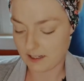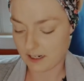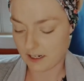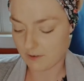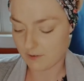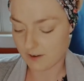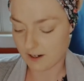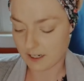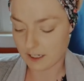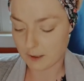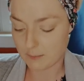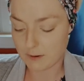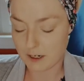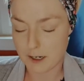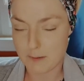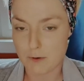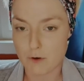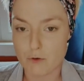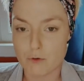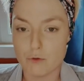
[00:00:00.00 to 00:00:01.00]
and I find a
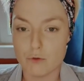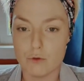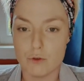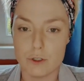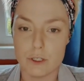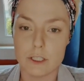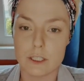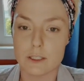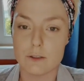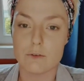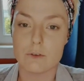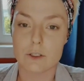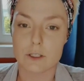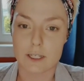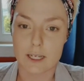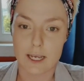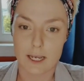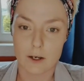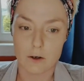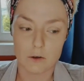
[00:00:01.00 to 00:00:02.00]
primer really
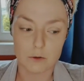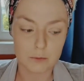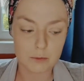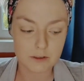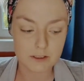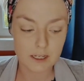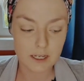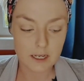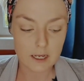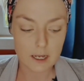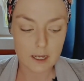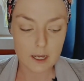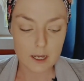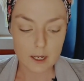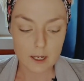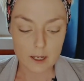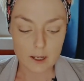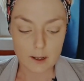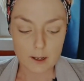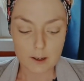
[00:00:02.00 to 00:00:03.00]
helps
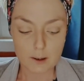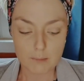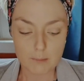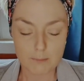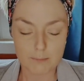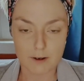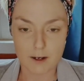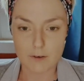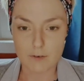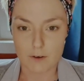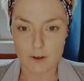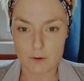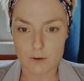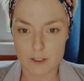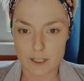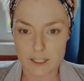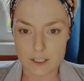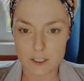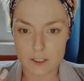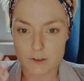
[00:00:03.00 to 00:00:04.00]
my
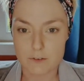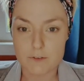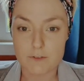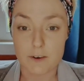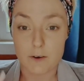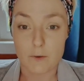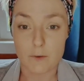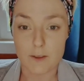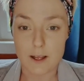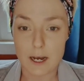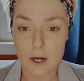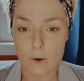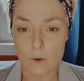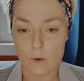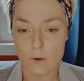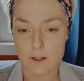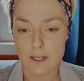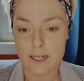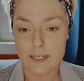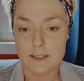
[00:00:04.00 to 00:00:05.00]
foundation fill that
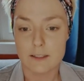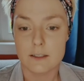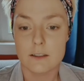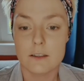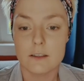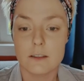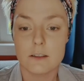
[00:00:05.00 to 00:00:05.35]
all in.